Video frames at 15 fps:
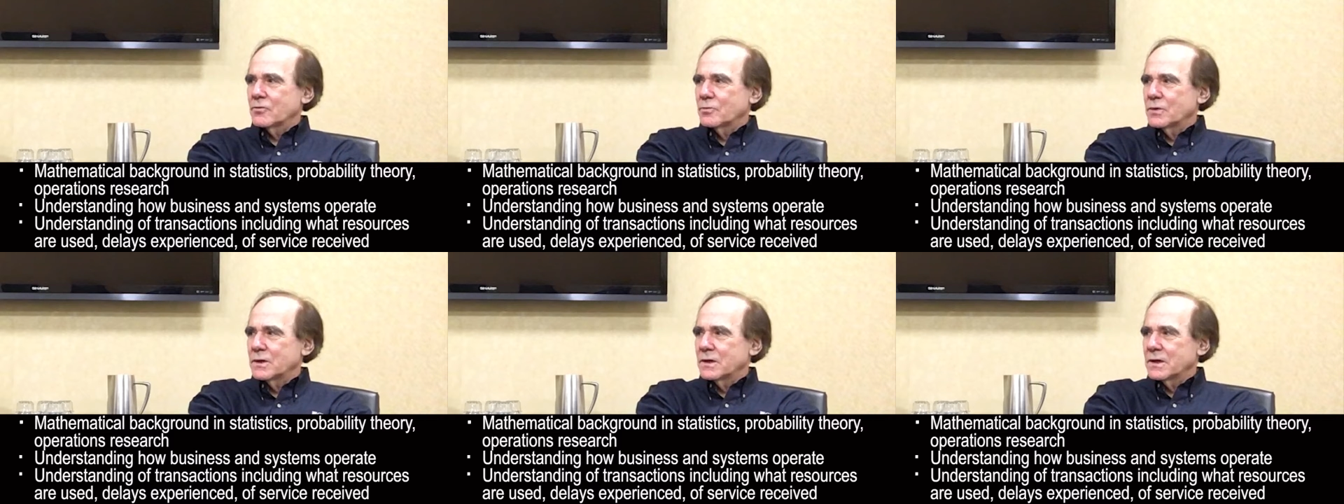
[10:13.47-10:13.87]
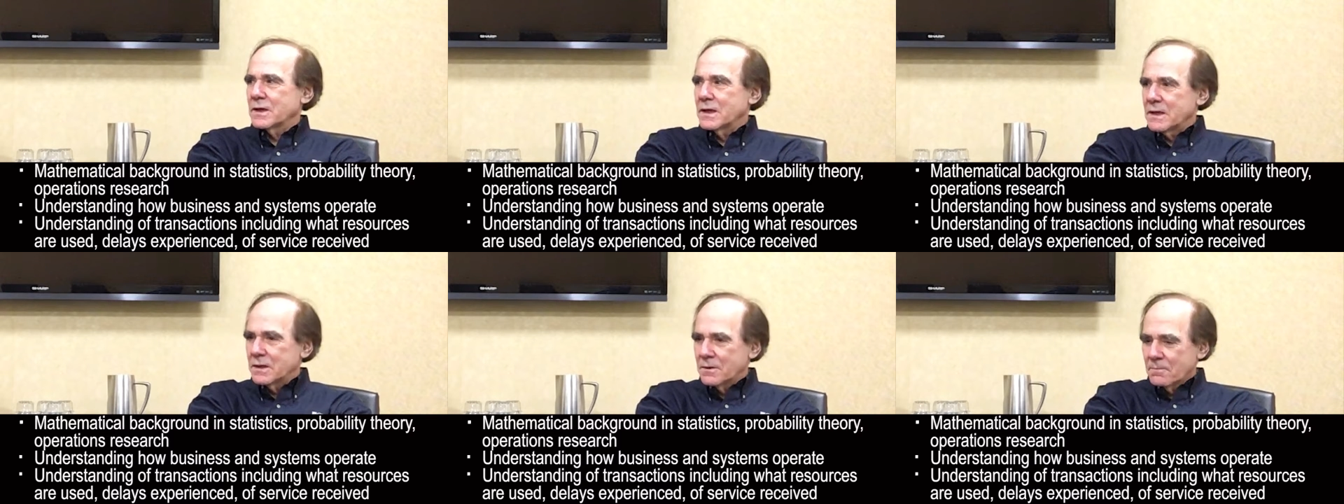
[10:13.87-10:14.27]
But
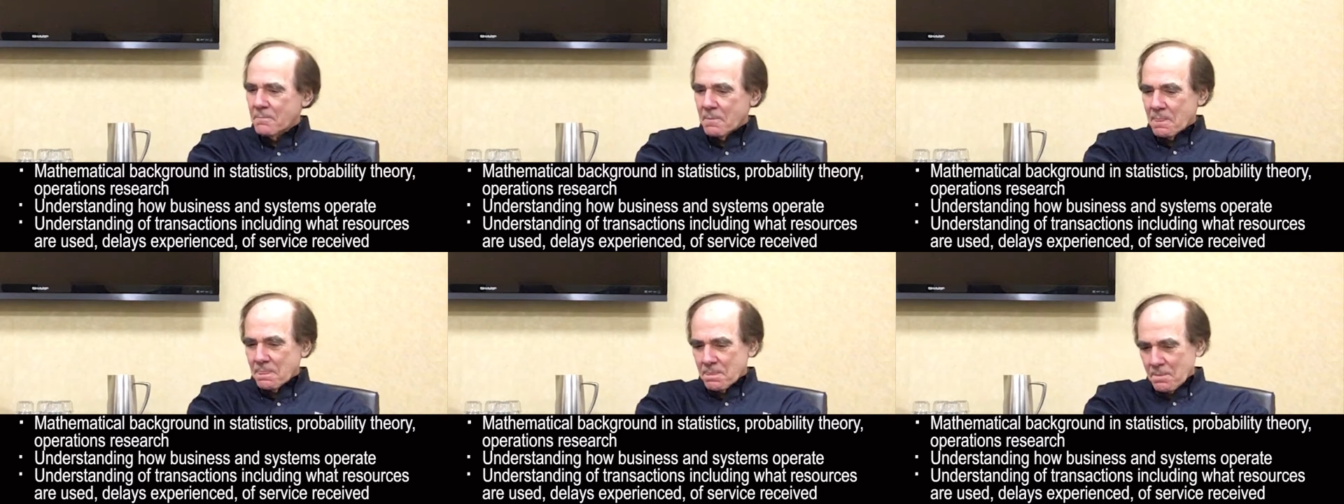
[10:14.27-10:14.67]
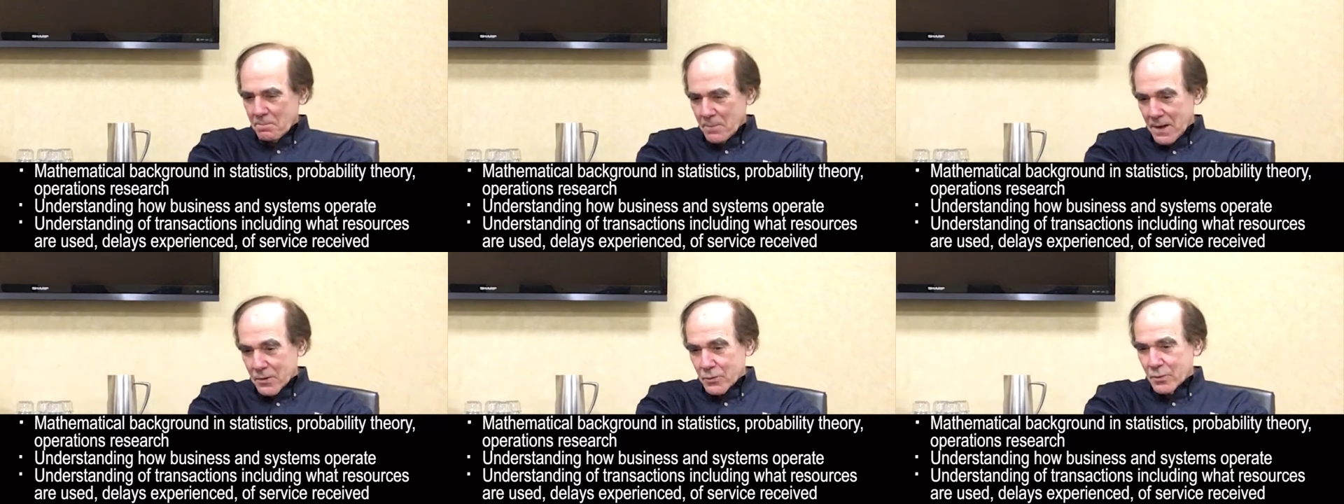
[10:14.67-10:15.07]
again,
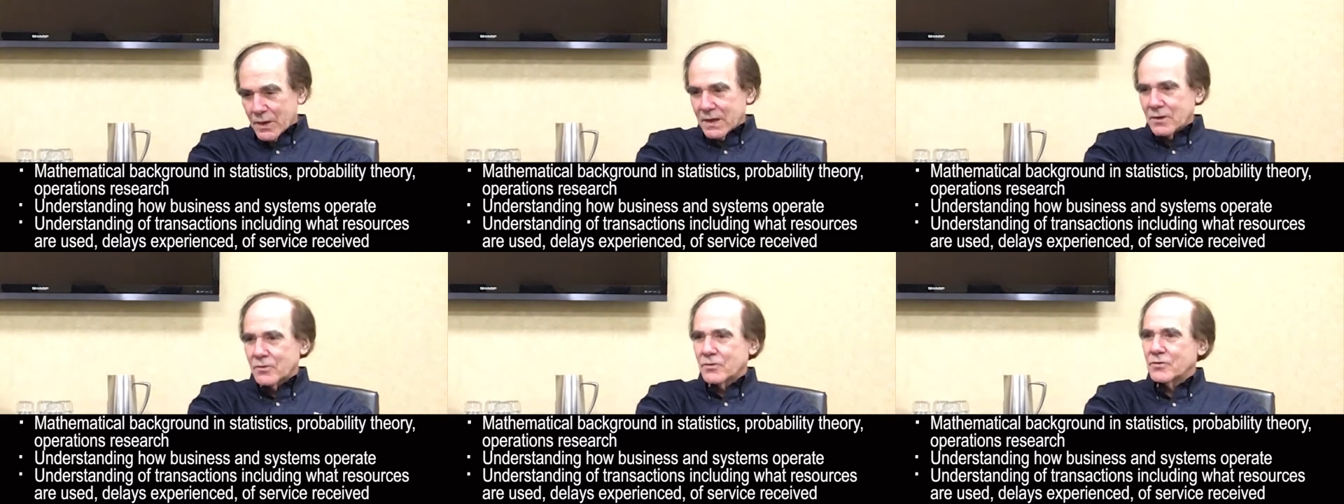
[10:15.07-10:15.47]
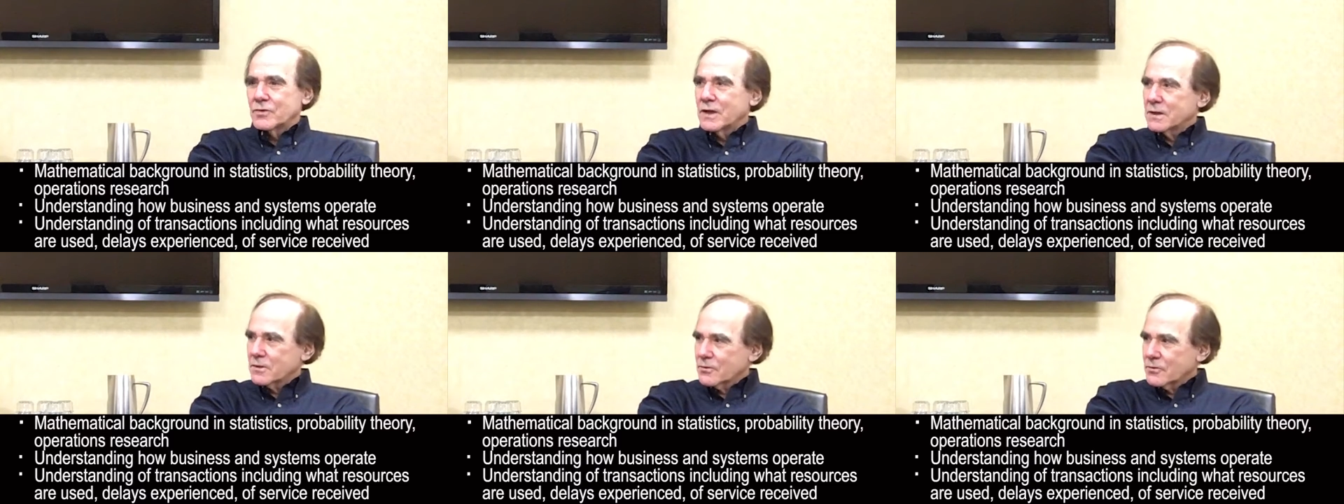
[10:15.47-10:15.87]
mathematics is
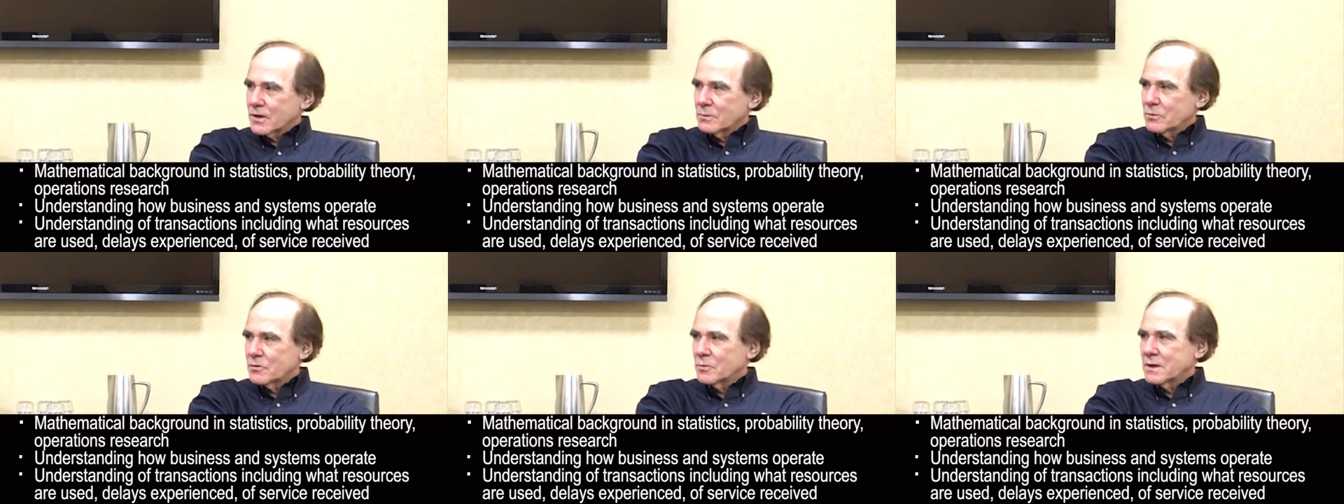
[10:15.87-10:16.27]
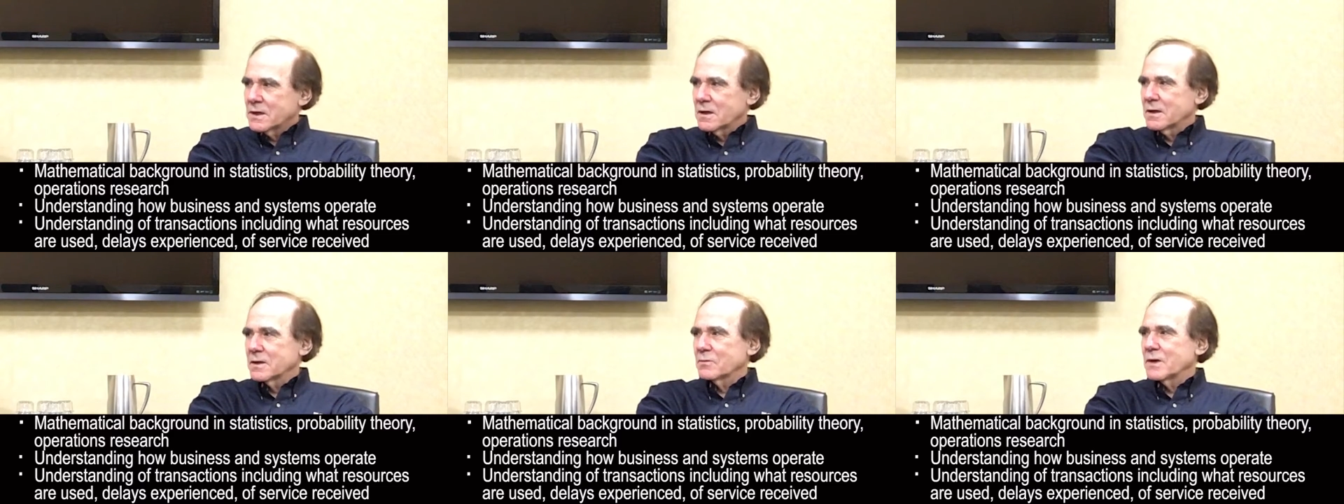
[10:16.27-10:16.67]
not the same as
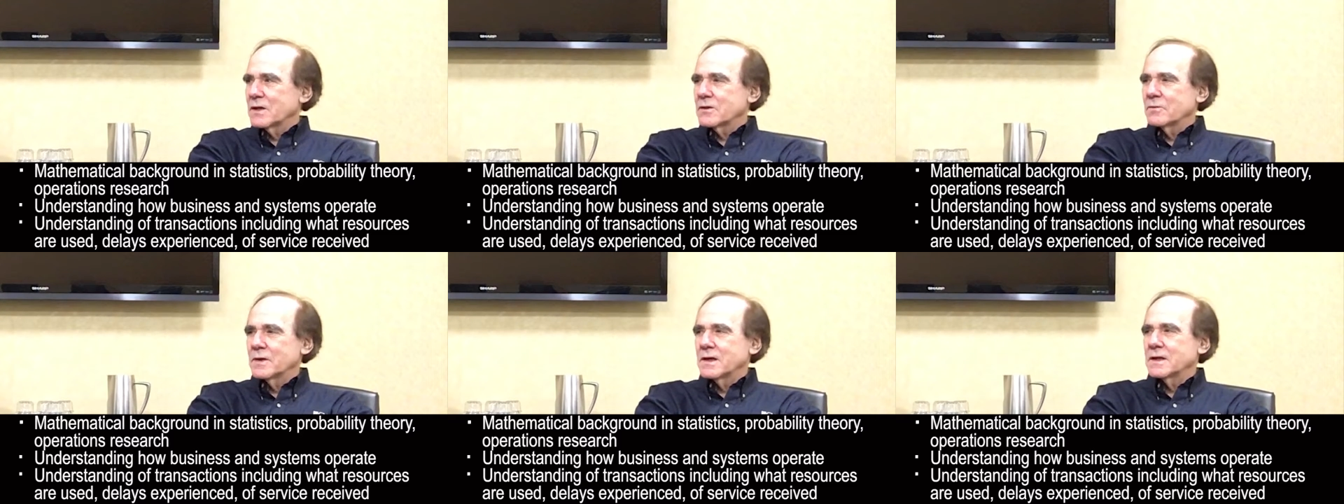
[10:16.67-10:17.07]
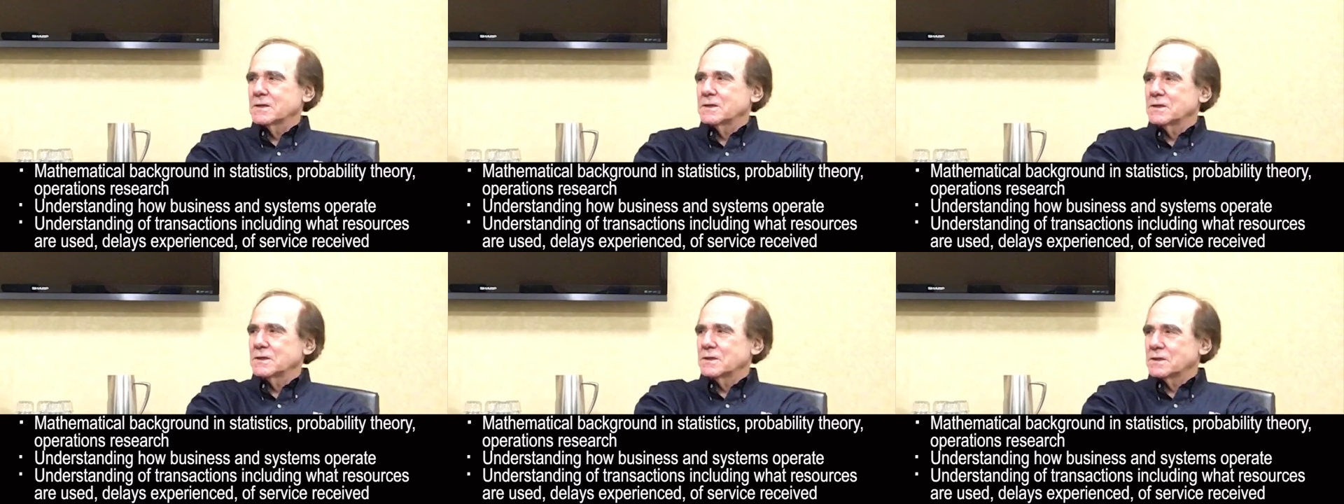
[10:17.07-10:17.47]
modeling. Mathematics
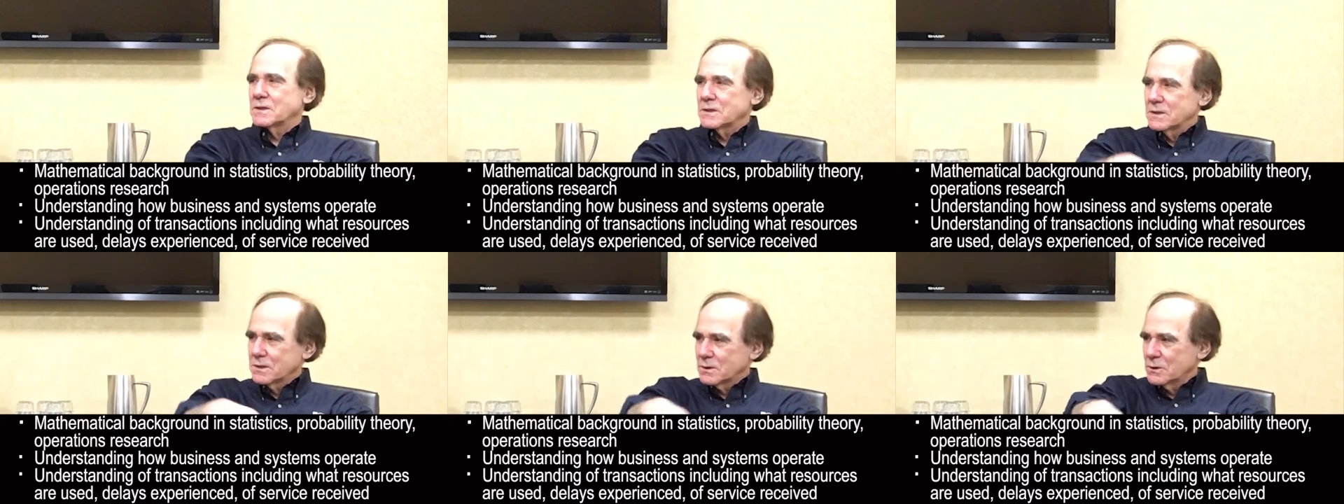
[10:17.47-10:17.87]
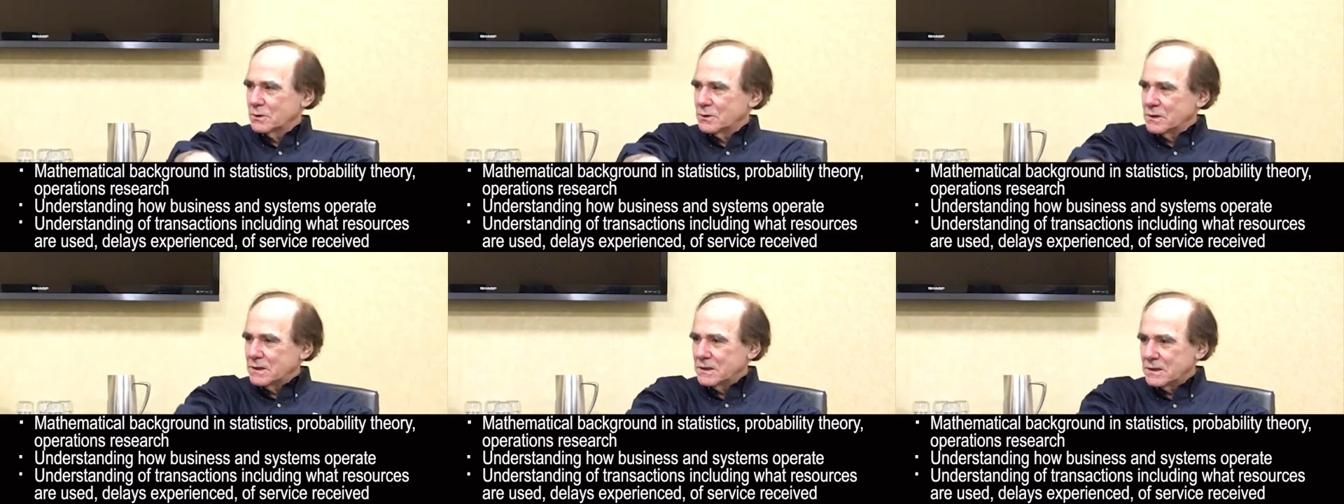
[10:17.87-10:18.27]
is a skill you
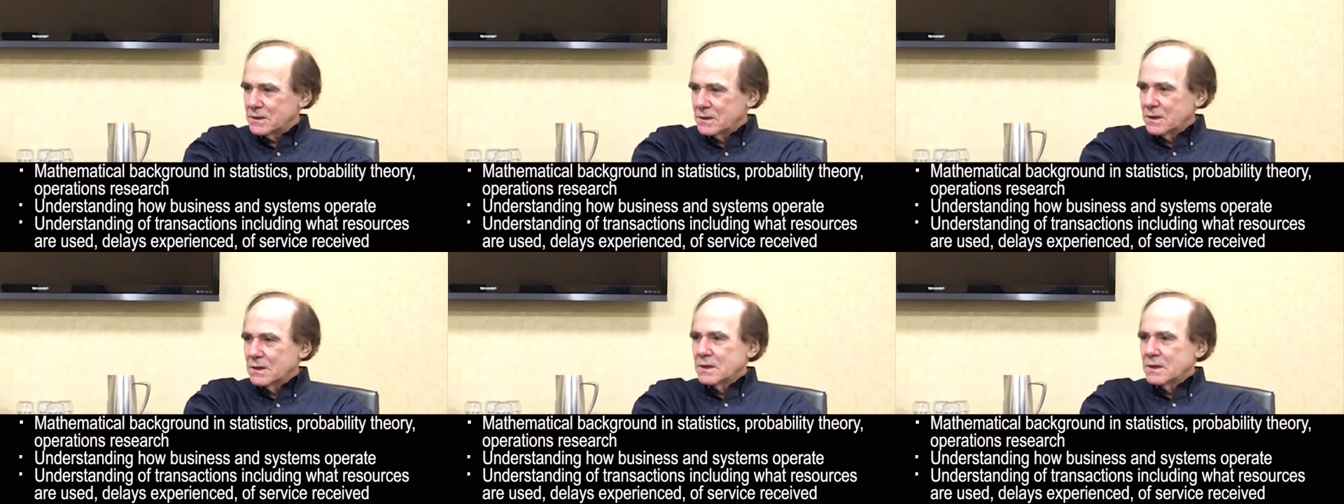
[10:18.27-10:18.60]
need.